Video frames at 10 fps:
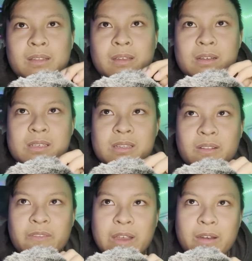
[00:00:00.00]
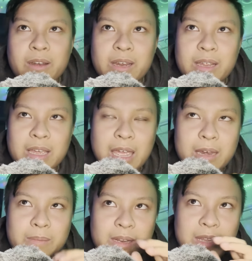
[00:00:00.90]
Are still very
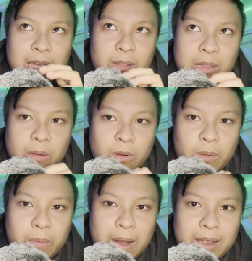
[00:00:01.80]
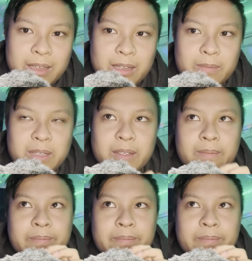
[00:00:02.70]
adamant that they weren't pranking me.